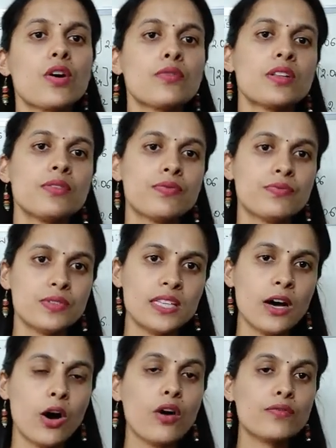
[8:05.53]
of
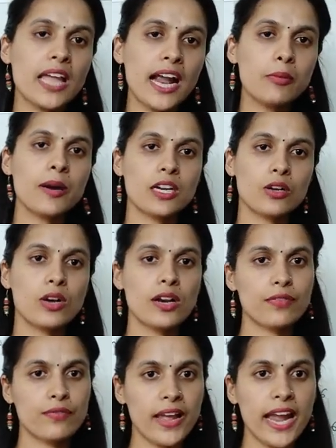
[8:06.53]
that
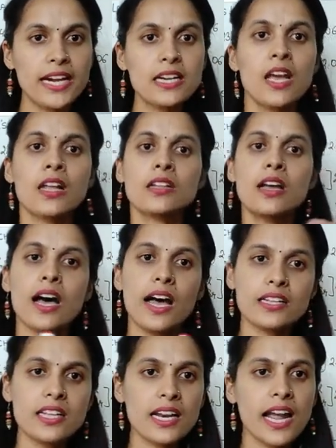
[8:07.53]
particular fact, the
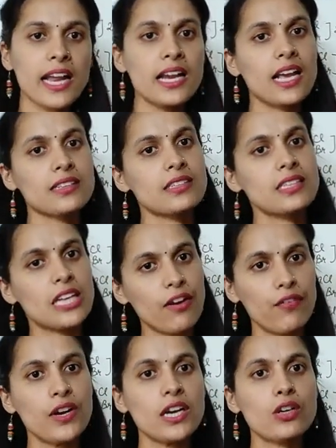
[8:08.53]
other ion has a
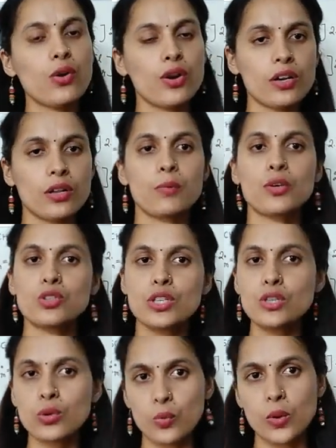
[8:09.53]
definite
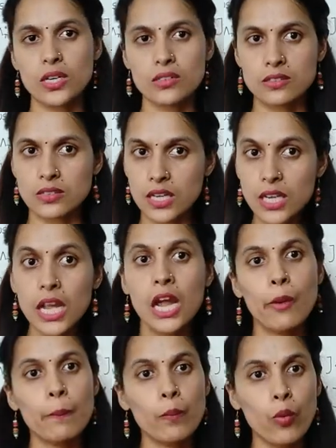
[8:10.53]
contribution towards the
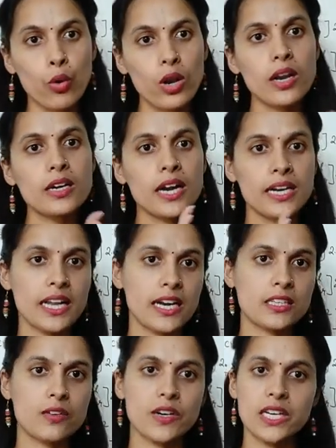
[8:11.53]
molar
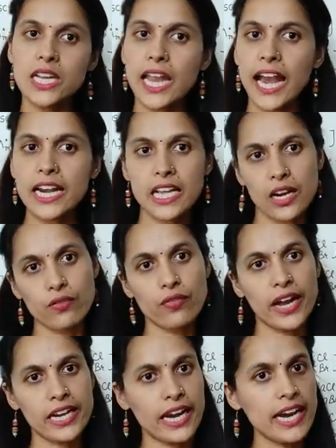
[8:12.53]
conductivity at
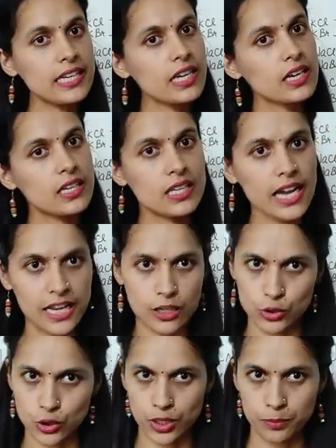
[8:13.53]
infinite
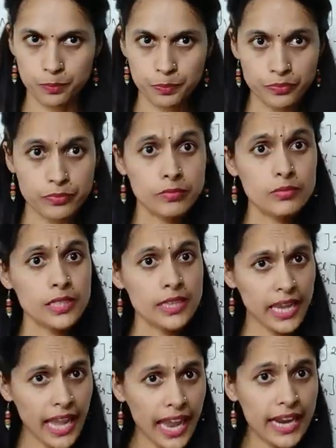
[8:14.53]
dilution.
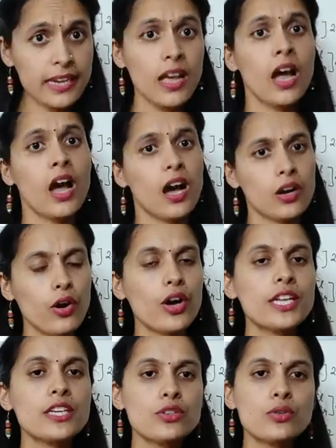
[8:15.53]
And
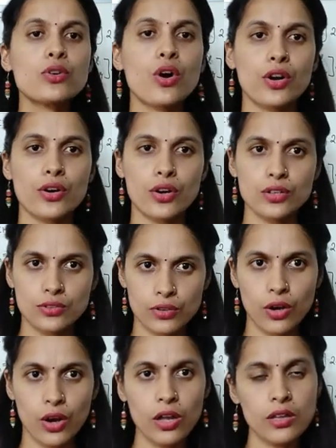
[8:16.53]
according to Kohlrausch's
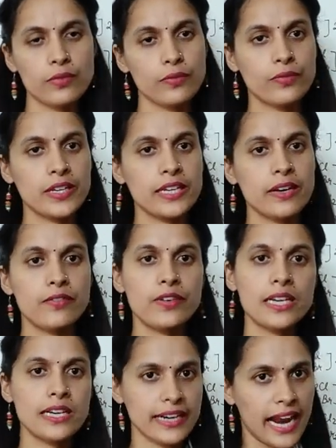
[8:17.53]
law, we
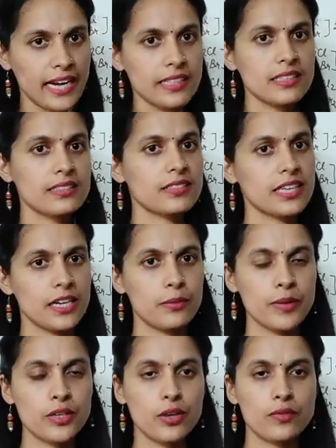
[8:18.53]
will write the
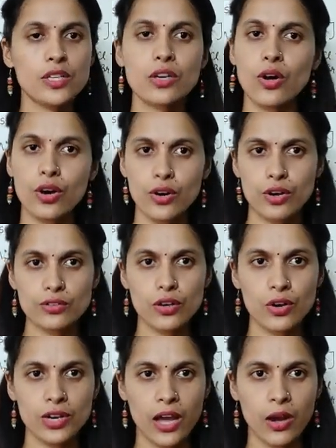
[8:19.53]
statement of the Kohlrausch's
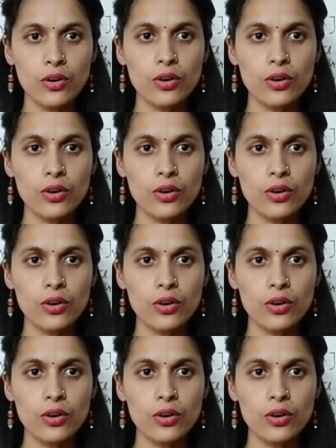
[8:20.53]
law now.